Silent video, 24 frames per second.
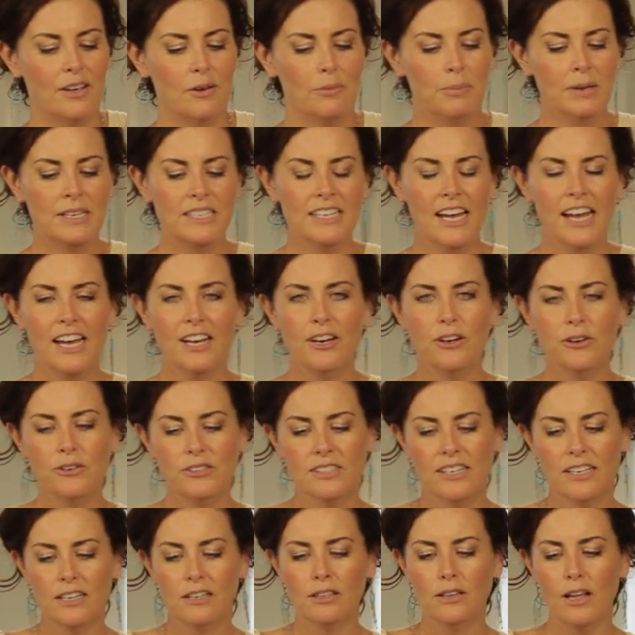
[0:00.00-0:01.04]

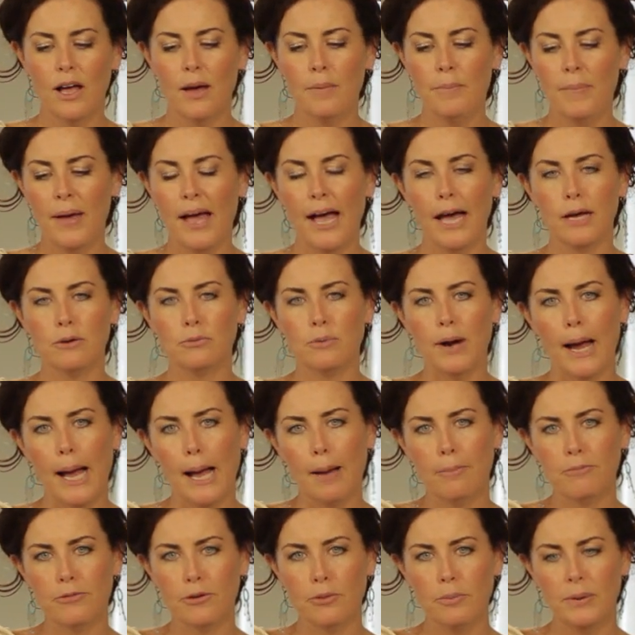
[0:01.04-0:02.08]
Potatoes get a, a bad
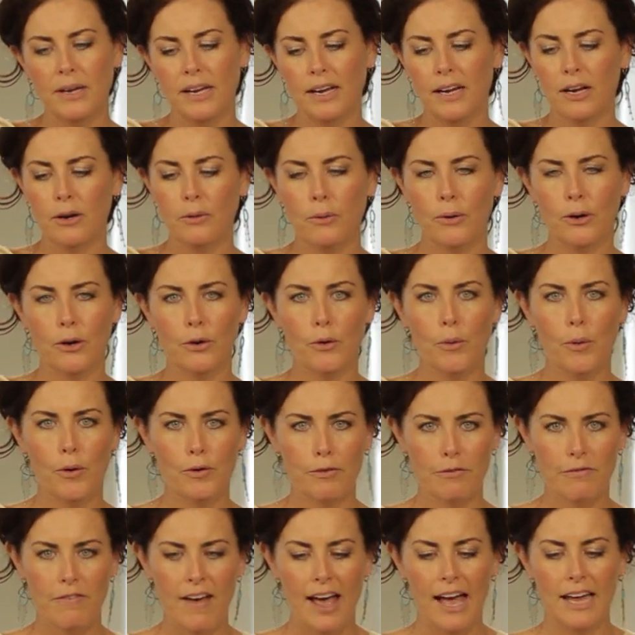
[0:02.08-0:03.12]
rap for being quote unquote
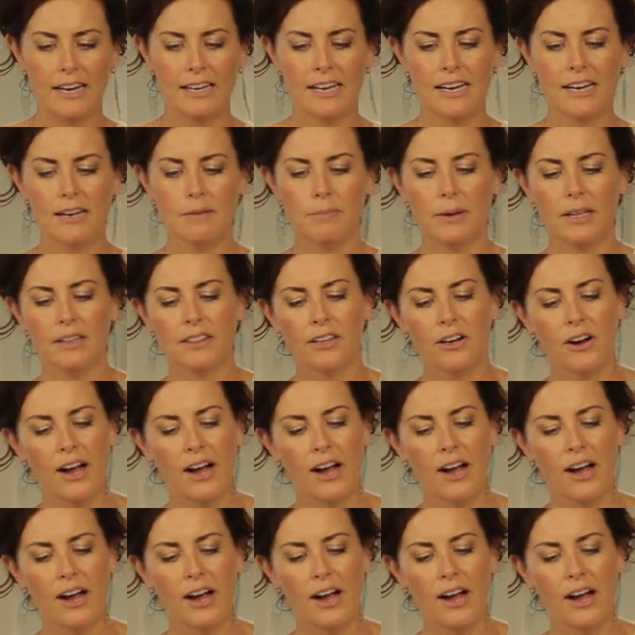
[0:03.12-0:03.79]
fattening, but they're